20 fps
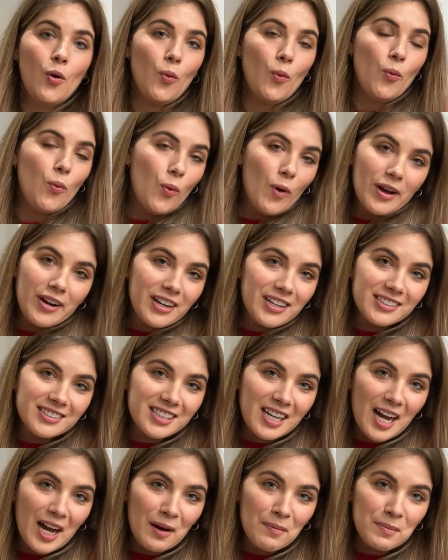what is
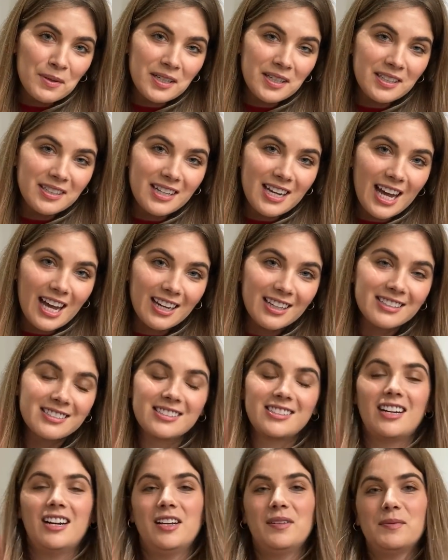happening
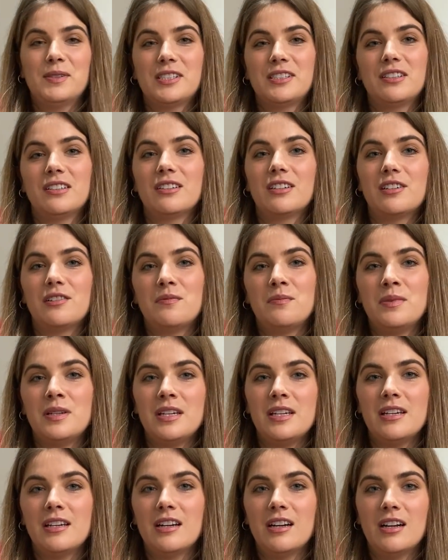next. I'm still going to
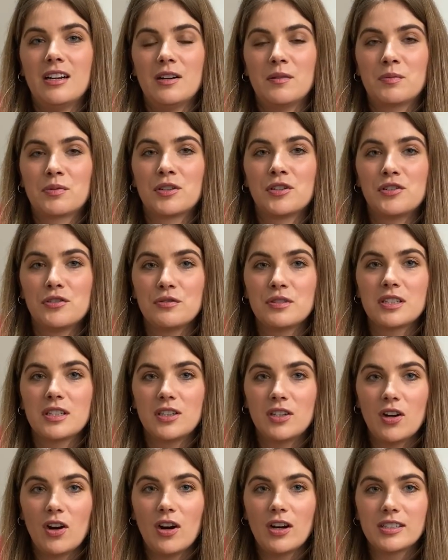be uh,
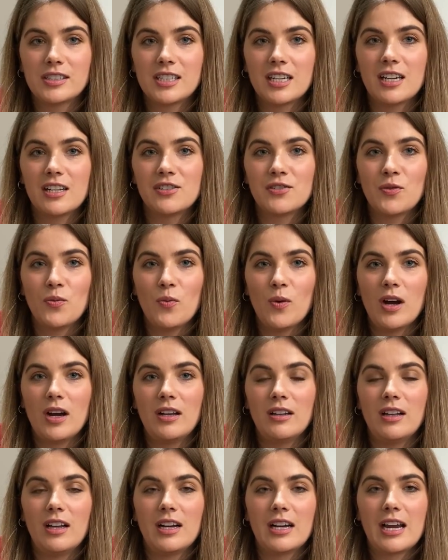producing content
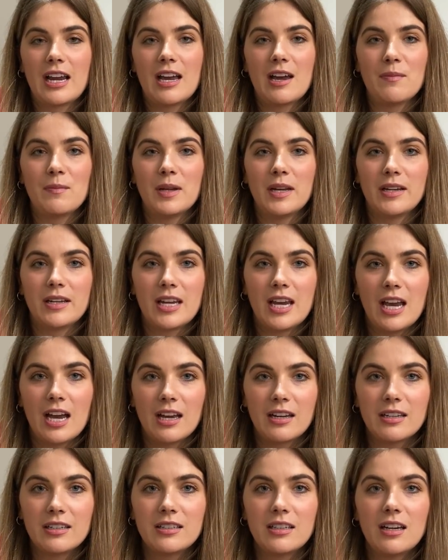while I am in
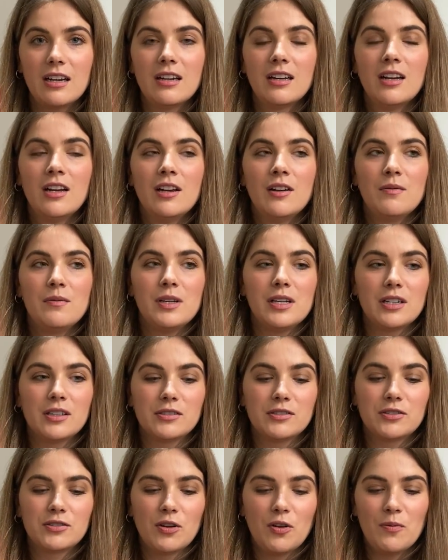Canada
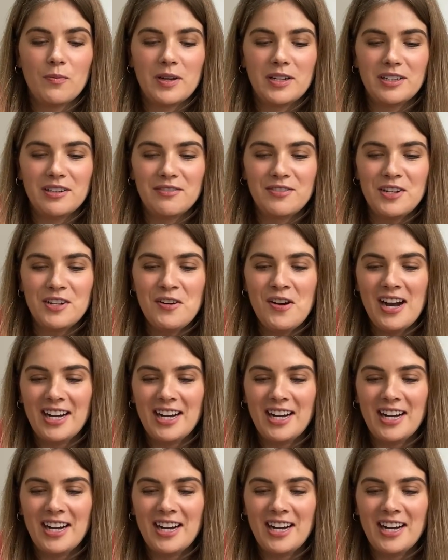because so many of you